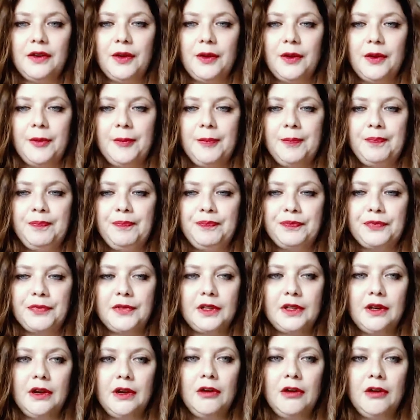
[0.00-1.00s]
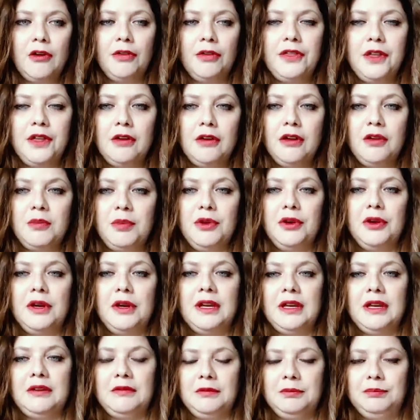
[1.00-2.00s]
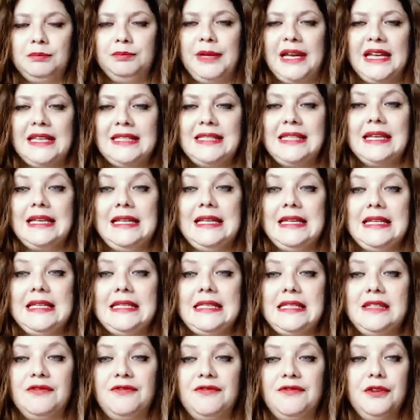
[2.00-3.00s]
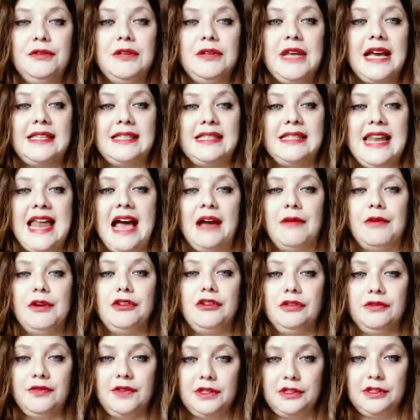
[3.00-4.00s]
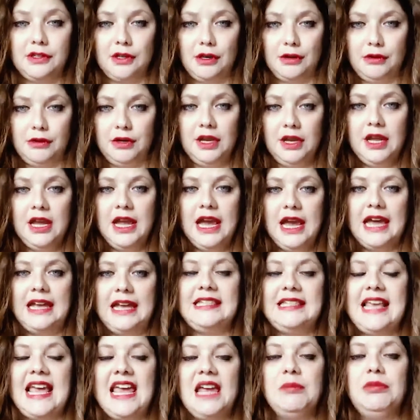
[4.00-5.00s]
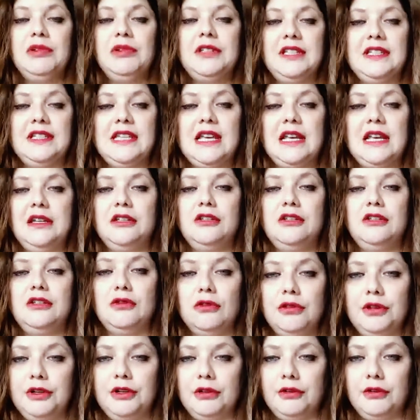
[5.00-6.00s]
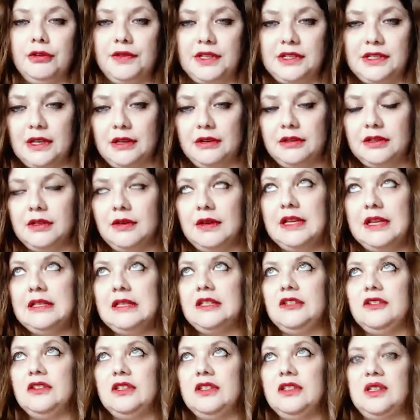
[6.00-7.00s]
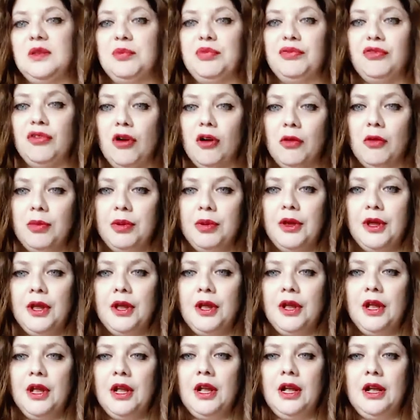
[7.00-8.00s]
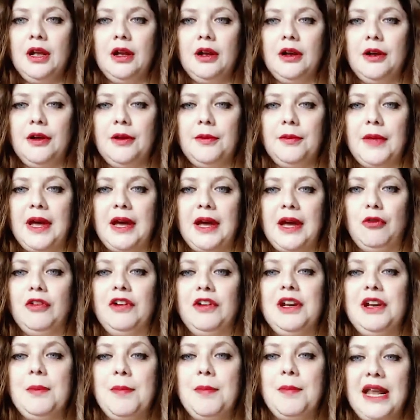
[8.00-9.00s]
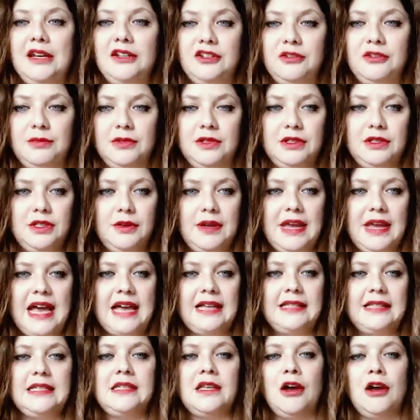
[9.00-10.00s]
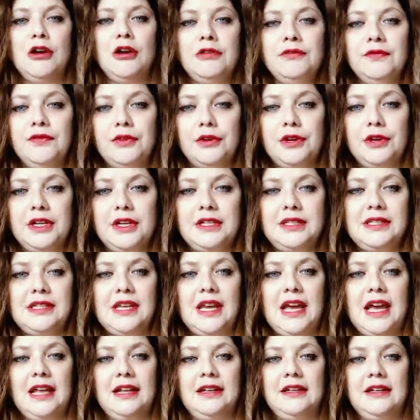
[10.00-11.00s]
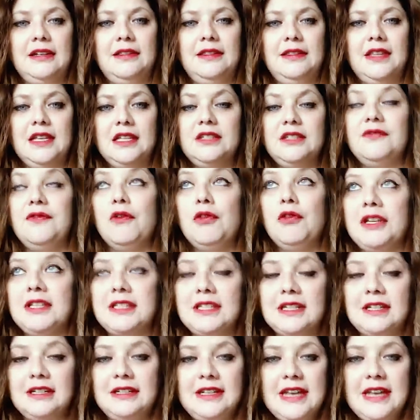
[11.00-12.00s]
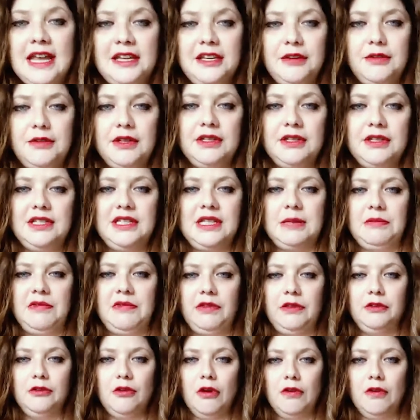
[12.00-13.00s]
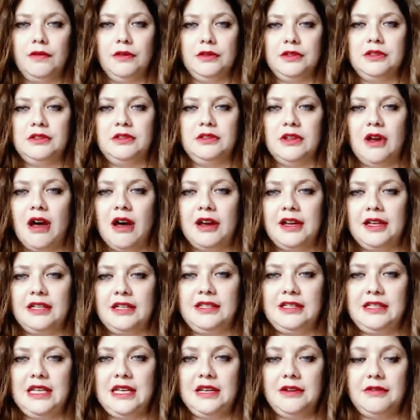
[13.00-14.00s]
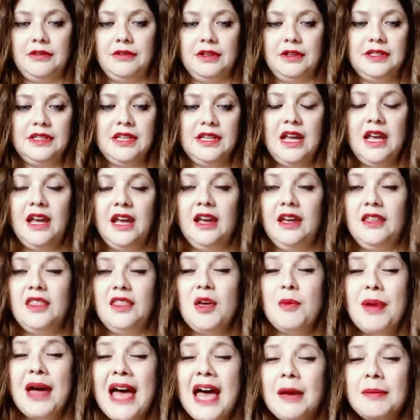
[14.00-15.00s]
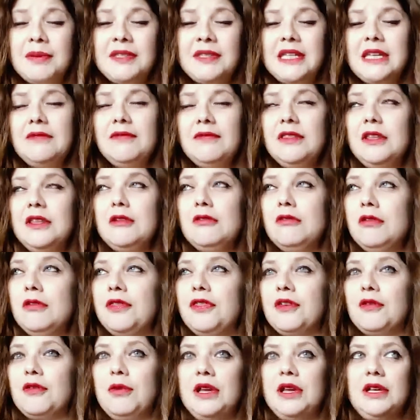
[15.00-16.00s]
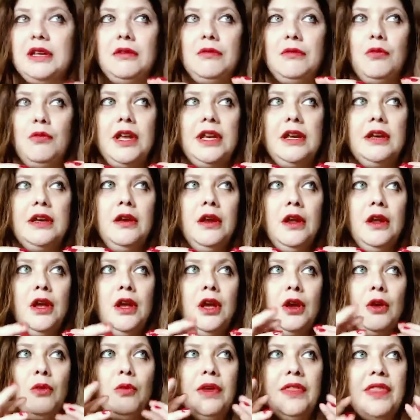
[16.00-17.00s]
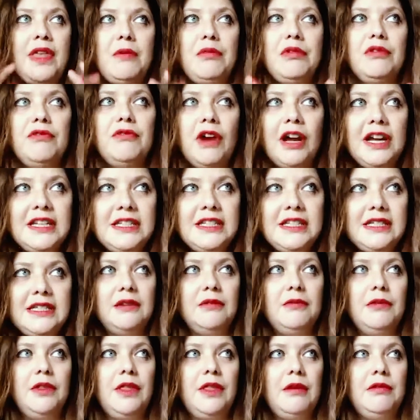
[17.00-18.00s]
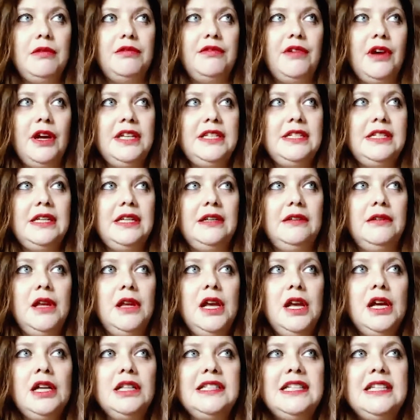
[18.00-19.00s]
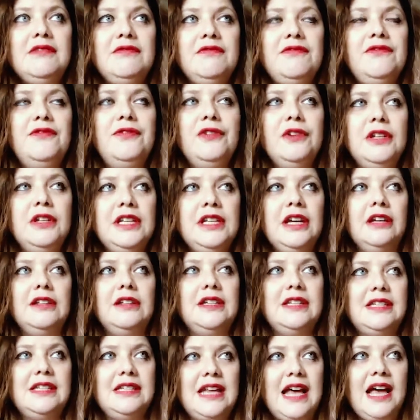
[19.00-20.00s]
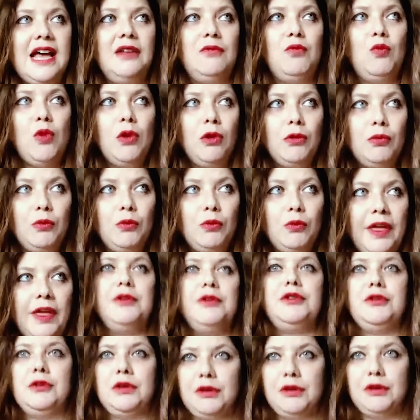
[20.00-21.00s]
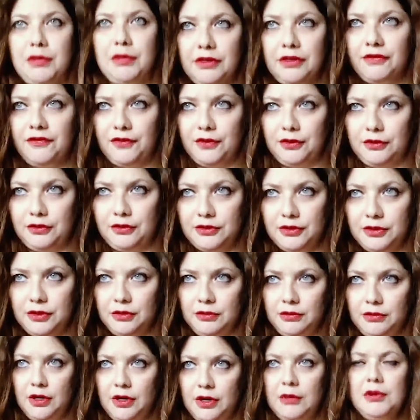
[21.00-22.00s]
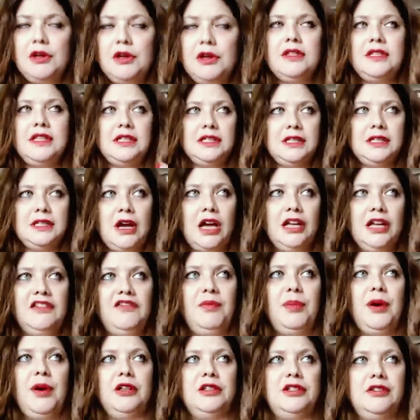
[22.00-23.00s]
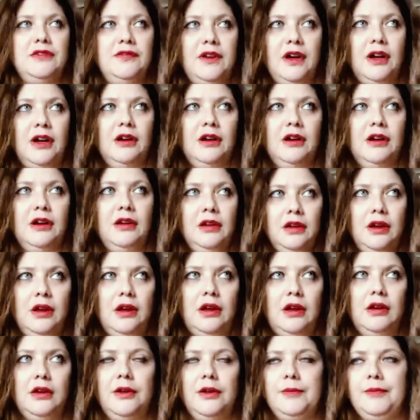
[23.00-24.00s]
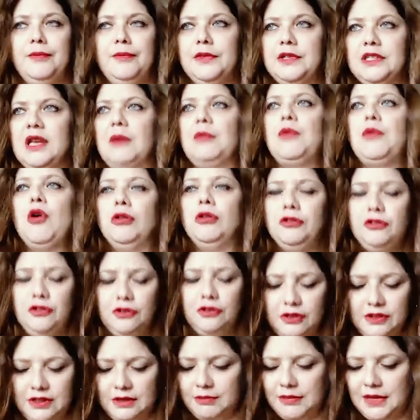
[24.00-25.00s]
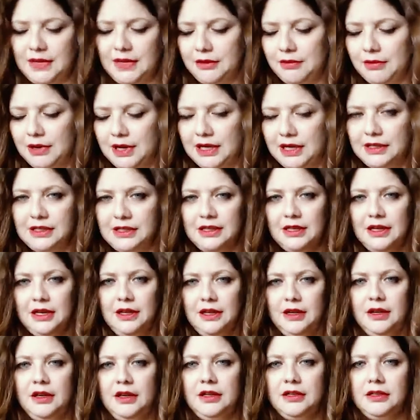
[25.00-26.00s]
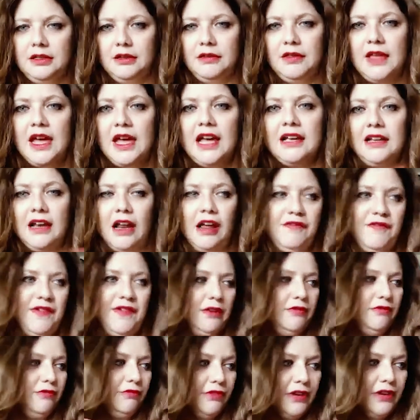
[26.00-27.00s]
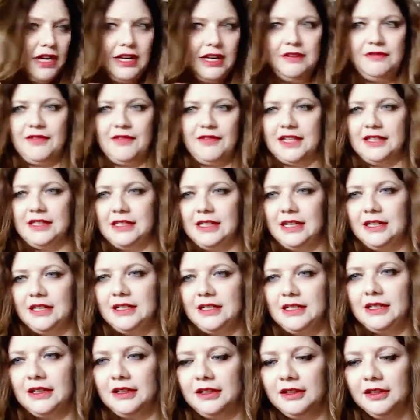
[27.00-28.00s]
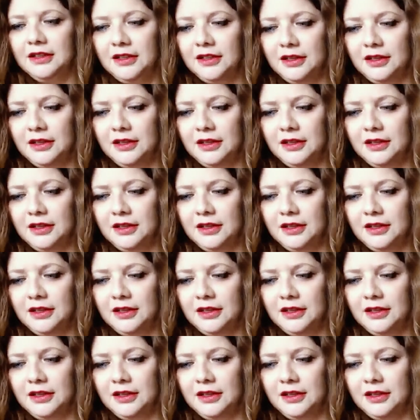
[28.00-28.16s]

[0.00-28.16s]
a Gothic cookbook basically is that food has a language of its own, and it's able to tell a story of its own. So it isn't just a prop or an embellishment. So it has its own voice, and this voice can let you into some of the novel's darkest secrets that perhaps even the author, when they were writing what they were writing, didn't fully understand what they were doing with the food, because it's kind of part of our subconscious in many ways. So that I found really fascinating.